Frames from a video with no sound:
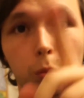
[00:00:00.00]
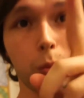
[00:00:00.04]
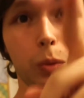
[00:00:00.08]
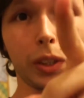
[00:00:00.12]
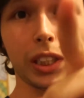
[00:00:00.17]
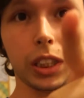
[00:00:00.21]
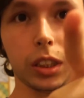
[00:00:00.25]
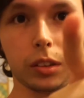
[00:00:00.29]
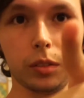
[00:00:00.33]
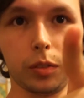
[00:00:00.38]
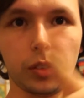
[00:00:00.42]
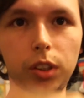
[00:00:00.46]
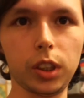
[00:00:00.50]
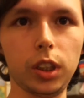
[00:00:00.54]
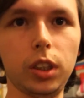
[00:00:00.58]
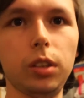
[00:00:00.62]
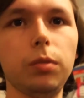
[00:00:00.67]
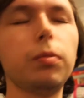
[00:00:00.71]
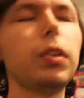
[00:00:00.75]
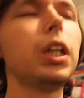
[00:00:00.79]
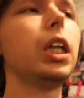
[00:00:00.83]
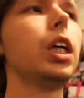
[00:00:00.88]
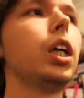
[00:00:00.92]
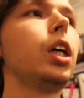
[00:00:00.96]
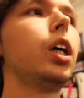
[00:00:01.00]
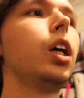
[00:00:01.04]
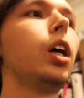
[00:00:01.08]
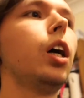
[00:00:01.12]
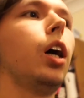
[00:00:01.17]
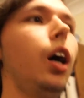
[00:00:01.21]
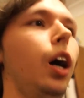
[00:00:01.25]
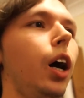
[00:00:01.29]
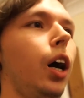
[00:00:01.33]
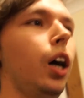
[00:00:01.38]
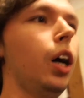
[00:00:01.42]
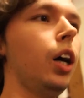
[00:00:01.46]
will have seen
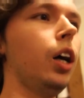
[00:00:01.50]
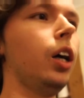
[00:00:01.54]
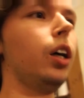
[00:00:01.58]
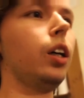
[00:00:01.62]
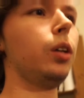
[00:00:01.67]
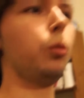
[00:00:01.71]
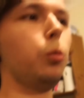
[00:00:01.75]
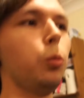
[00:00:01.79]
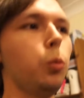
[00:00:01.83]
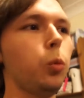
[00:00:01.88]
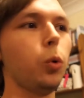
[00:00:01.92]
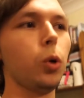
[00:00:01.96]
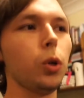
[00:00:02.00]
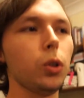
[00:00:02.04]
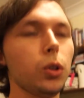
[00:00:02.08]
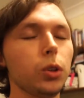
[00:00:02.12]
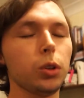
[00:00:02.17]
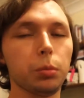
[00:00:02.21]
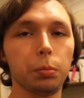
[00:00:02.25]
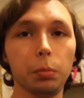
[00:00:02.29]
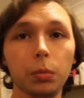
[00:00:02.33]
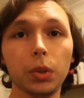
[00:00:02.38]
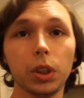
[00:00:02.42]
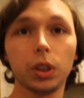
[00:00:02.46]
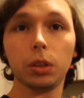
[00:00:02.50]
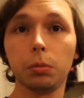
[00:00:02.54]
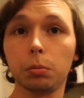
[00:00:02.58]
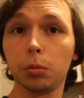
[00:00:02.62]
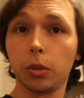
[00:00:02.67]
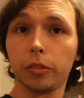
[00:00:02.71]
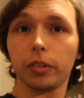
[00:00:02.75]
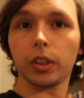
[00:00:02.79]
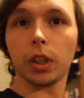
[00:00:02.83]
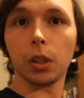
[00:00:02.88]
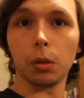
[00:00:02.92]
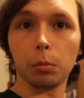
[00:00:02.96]
was me
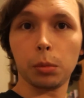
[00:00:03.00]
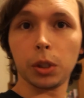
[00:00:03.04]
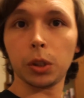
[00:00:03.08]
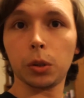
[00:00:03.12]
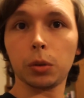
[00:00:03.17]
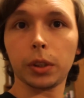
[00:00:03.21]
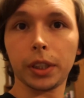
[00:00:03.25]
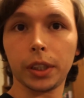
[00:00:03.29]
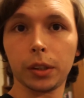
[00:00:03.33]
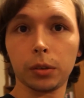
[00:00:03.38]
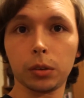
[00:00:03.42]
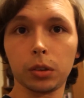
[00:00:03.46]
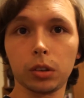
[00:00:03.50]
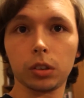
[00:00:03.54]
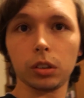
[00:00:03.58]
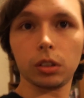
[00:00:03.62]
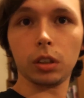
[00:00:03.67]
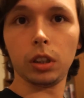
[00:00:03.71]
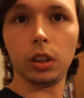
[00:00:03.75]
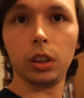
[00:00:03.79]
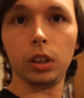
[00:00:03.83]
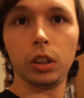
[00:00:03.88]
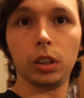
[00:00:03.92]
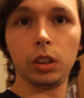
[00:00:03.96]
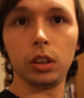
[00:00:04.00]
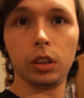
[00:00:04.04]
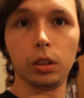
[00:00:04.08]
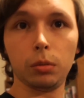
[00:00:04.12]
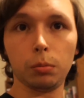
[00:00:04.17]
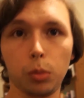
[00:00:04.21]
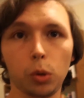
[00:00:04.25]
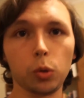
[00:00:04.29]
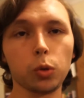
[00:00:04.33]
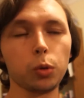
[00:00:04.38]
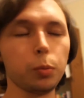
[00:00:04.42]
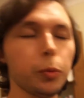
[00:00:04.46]
moving out of my old house in
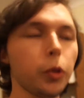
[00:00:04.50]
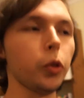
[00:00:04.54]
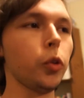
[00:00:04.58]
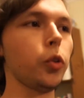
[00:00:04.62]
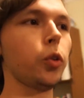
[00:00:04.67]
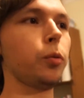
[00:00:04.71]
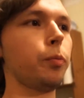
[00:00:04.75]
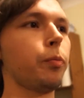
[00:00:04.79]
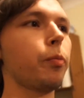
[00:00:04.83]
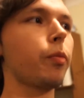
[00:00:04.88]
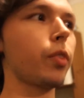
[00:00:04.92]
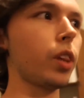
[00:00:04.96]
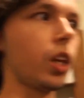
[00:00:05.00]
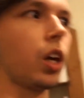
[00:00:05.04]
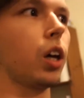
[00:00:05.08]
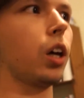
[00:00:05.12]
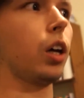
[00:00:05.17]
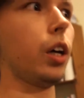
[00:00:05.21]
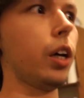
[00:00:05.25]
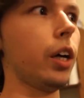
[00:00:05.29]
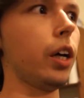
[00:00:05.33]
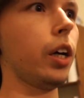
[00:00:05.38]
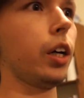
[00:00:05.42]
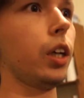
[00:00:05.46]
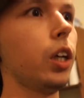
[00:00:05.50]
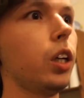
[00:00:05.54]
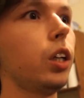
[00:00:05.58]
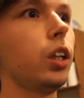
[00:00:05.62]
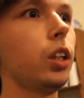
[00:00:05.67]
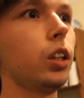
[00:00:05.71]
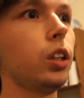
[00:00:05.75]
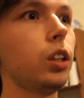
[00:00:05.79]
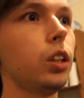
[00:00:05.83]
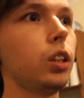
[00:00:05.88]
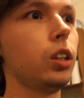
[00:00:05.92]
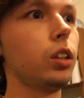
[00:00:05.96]
Portsmouth.
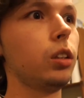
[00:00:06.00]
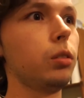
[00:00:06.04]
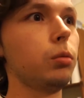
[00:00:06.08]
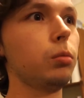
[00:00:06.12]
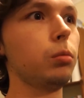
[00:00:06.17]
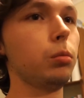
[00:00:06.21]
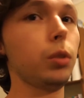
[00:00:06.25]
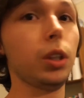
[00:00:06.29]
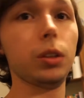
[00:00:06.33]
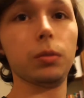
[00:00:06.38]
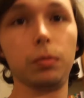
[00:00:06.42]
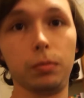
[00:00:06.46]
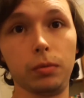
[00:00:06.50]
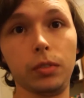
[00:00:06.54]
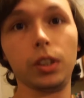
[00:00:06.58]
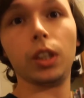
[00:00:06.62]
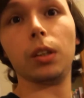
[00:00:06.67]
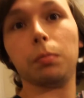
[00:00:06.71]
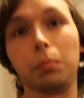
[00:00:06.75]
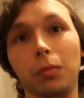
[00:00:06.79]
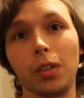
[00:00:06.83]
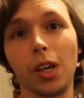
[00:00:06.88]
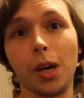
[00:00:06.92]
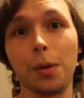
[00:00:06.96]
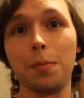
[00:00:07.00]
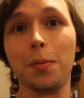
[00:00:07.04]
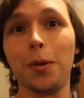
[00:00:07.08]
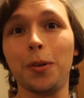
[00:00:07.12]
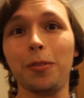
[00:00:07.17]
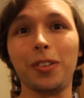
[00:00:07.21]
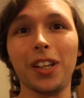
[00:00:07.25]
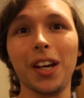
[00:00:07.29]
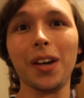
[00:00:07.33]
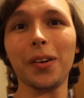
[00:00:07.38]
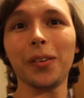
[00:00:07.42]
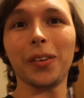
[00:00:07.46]
Well, yeah, I
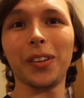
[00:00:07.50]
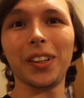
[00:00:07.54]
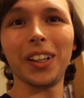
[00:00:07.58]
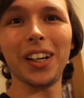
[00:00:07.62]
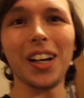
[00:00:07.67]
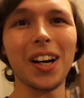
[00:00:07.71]
moved out.